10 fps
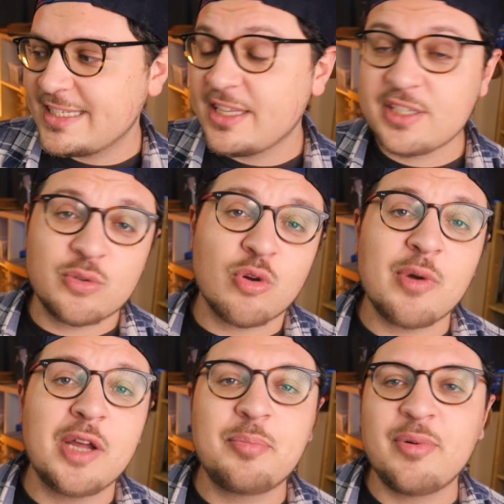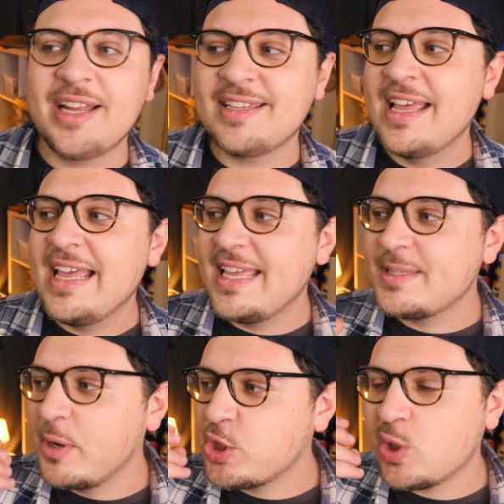The store-bought bread is
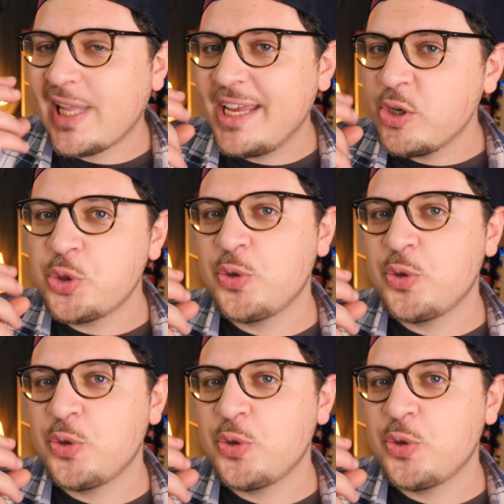much lighter